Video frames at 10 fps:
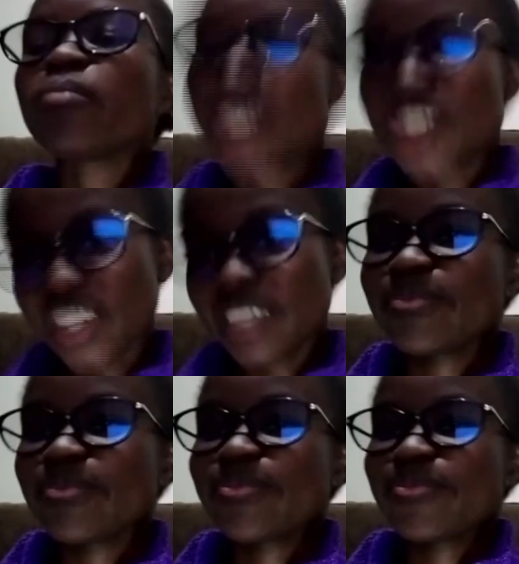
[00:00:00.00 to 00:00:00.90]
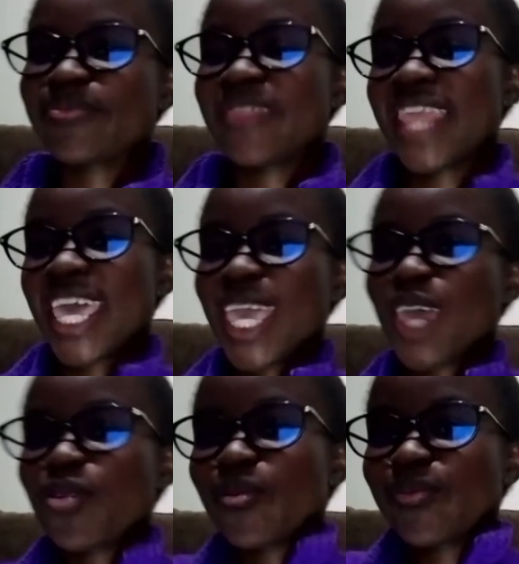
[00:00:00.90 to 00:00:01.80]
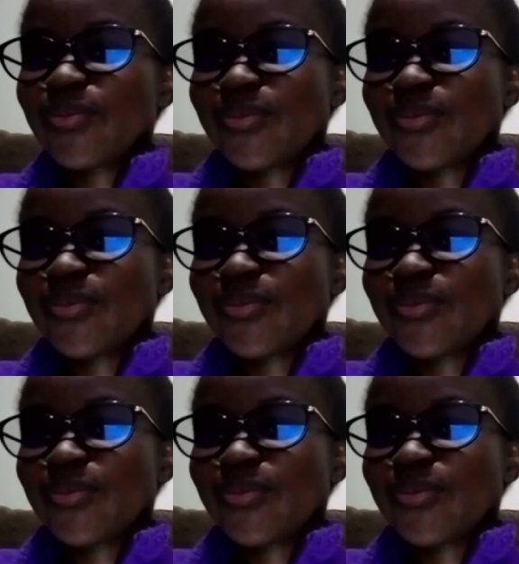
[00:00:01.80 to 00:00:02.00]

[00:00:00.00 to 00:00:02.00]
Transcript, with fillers: patriarchy. Thank you.